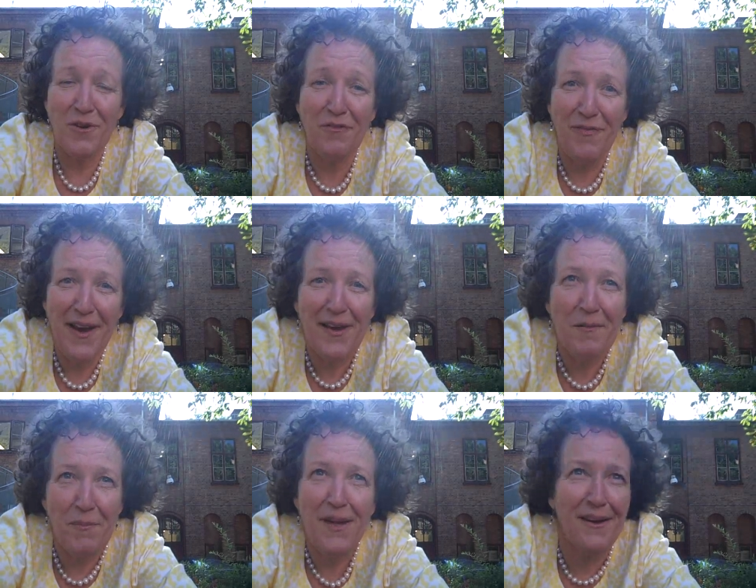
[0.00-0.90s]

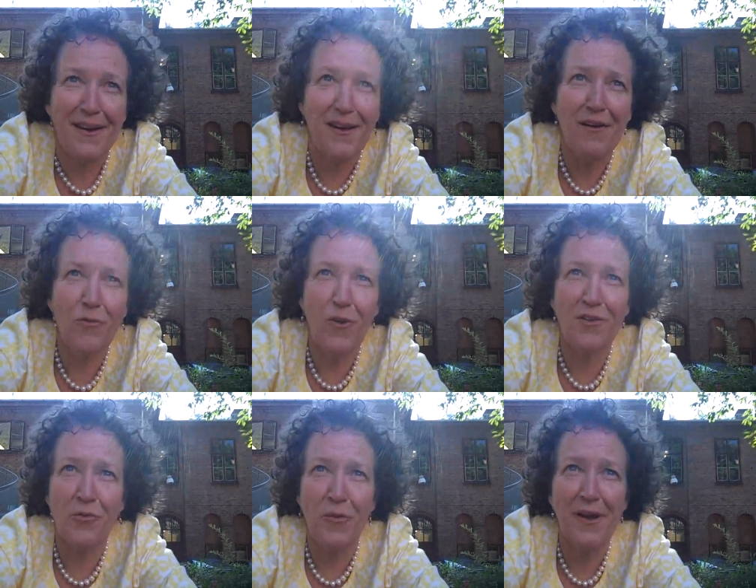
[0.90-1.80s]
defined meaning of
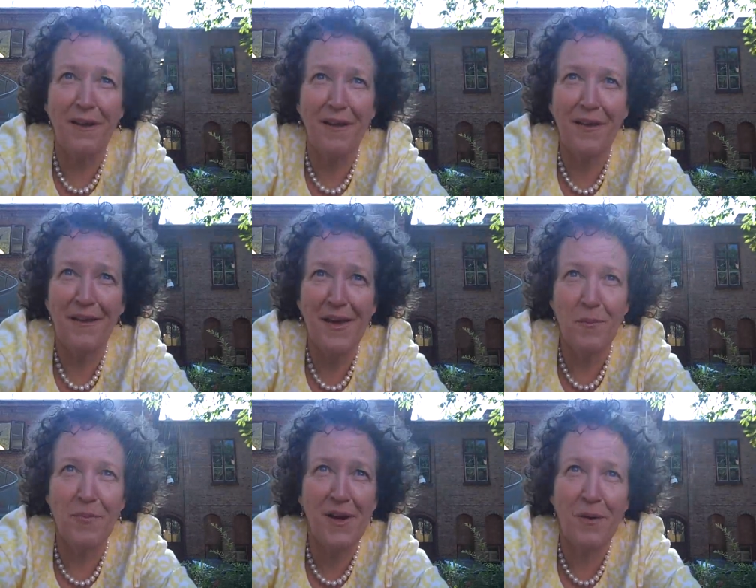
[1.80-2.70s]
what's real.
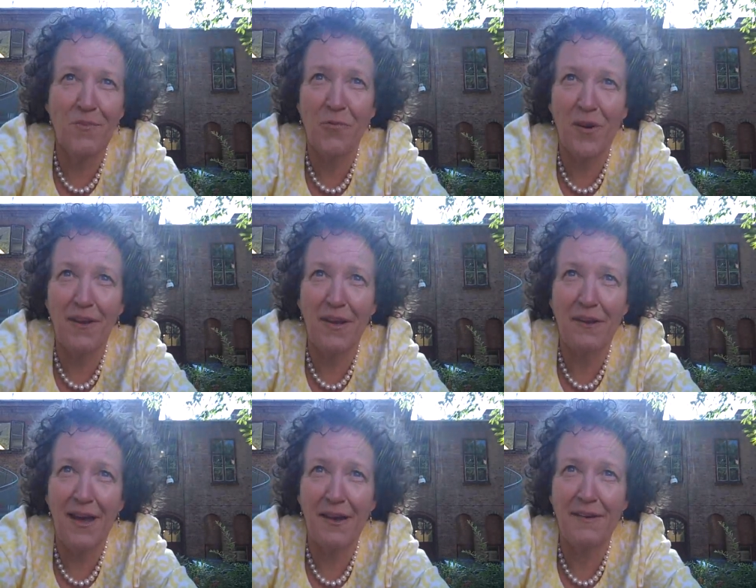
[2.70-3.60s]
It becomes real
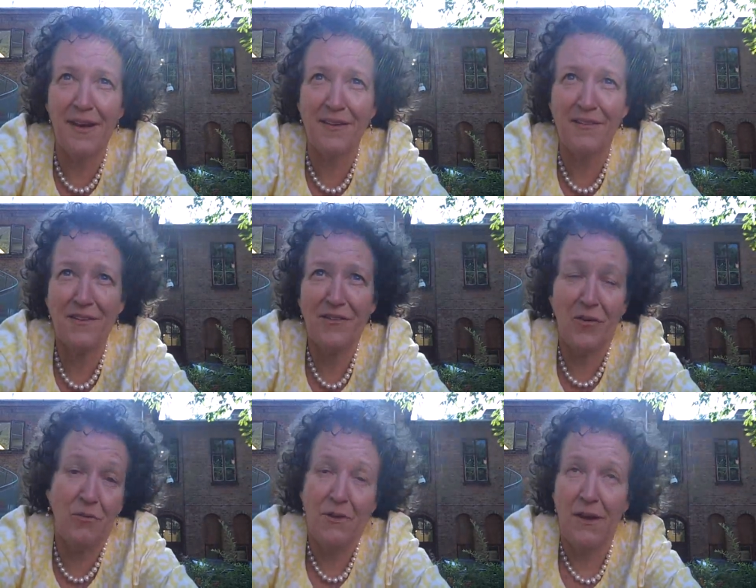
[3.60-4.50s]
in context.
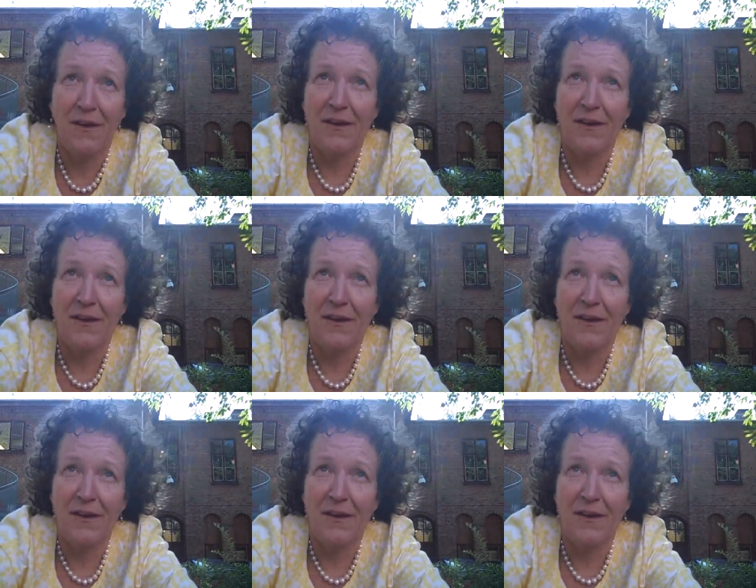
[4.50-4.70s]
So,